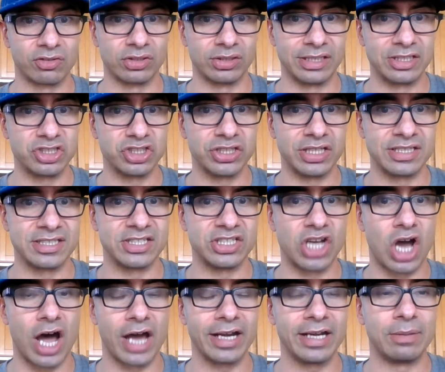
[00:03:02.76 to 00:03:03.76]
religion is
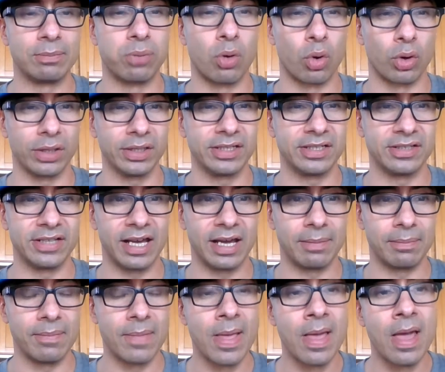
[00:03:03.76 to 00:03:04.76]
not important to
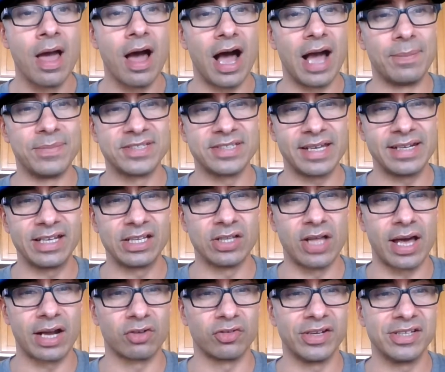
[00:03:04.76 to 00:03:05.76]
them. I'm citing a
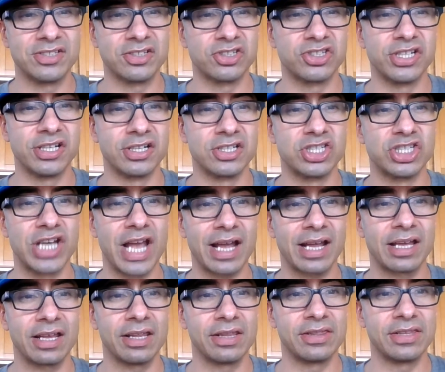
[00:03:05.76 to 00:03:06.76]
lot of research here.
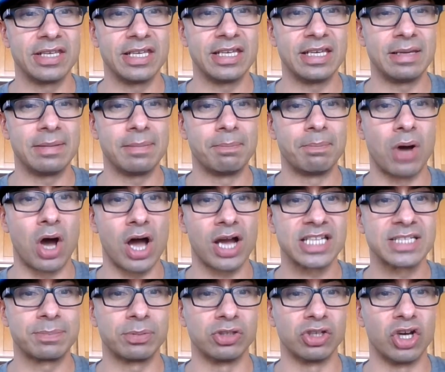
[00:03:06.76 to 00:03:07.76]
Check the
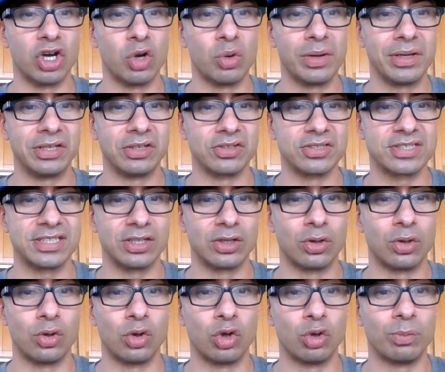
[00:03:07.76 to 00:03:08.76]
box below, and you'll see a
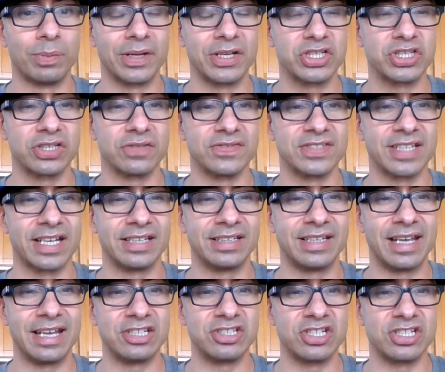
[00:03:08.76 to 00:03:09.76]
whole bunch of
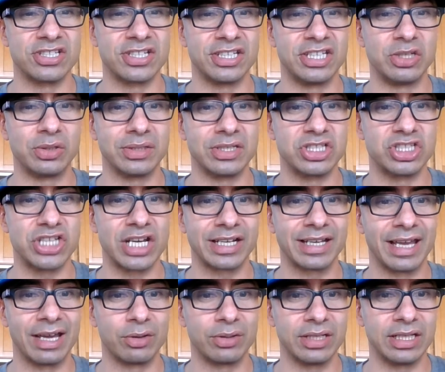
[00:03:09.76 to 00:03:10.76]
citations that you can
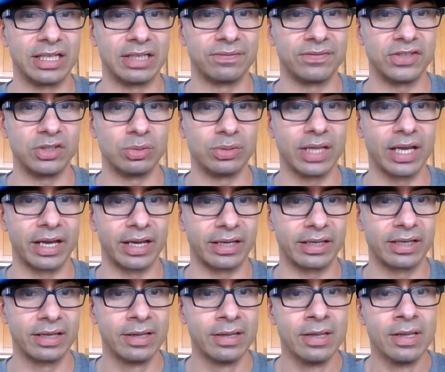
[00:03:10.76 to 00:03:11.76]
check out if you
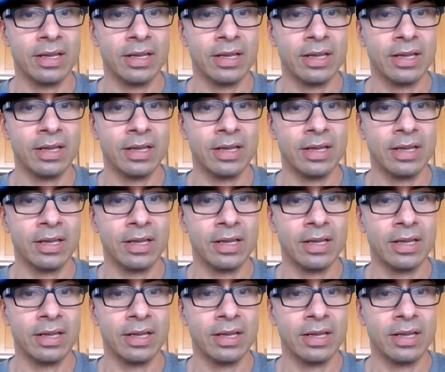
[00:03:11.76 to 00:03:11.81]
like.